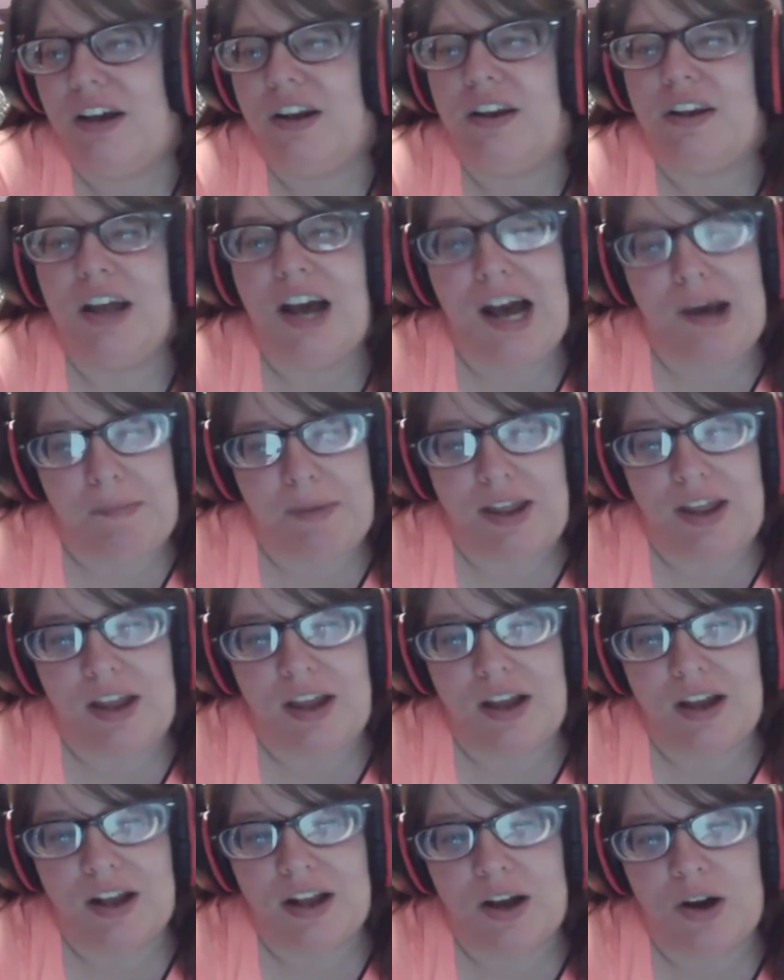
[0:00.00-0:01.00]

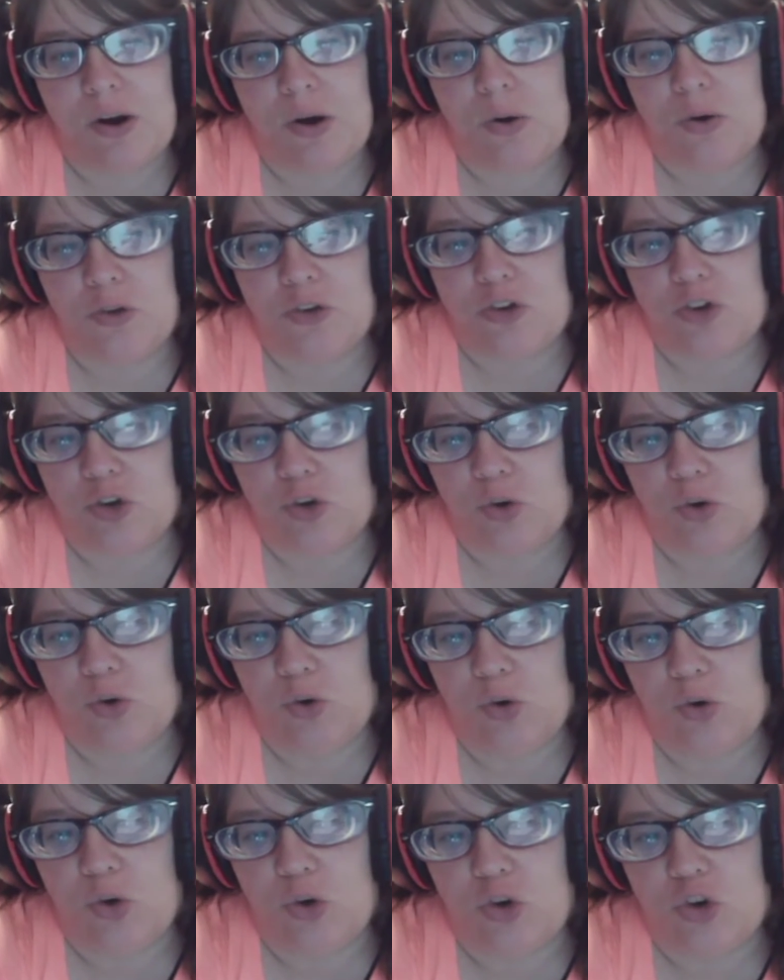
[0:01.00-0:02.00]
Nami goes
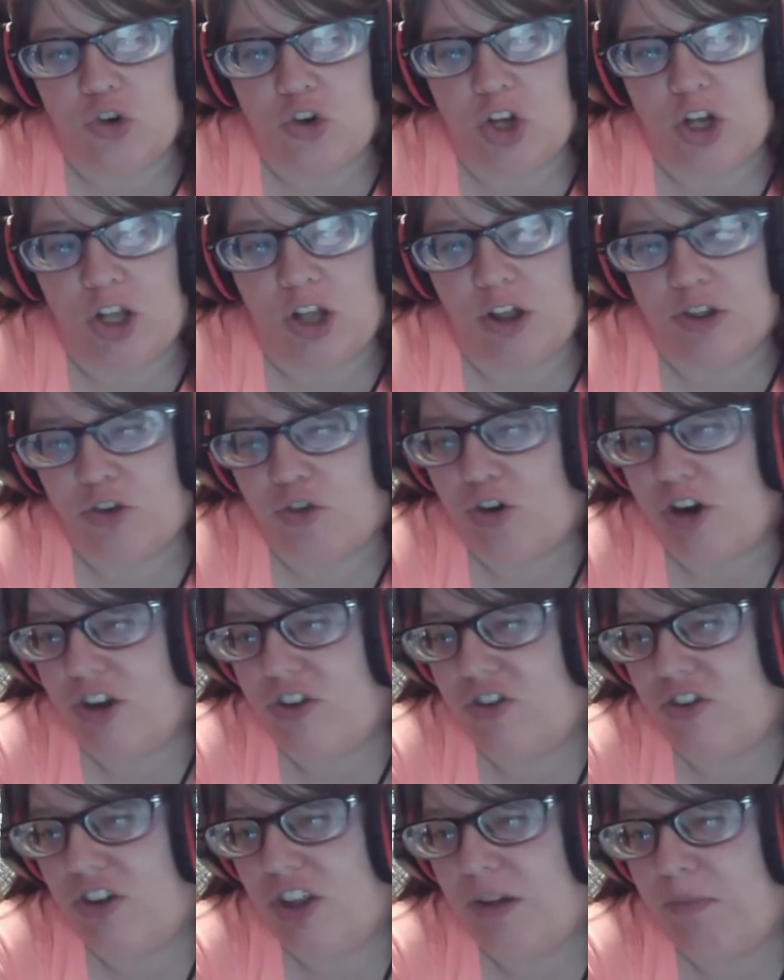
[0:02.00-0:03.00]
to steal all the
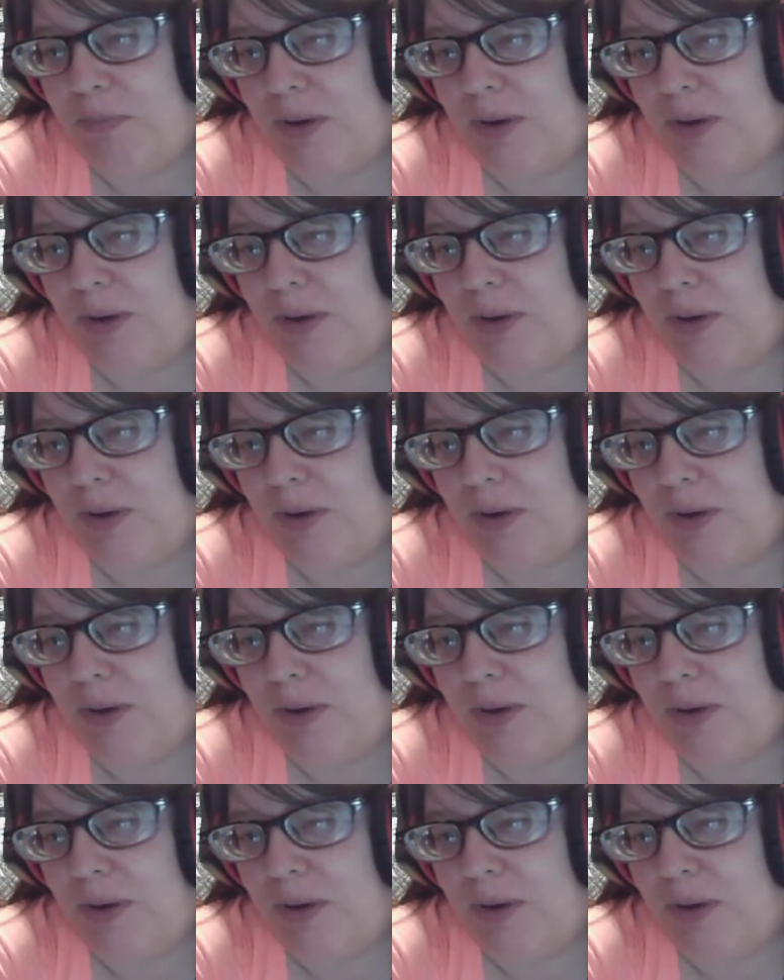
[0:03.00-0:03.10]
treasure that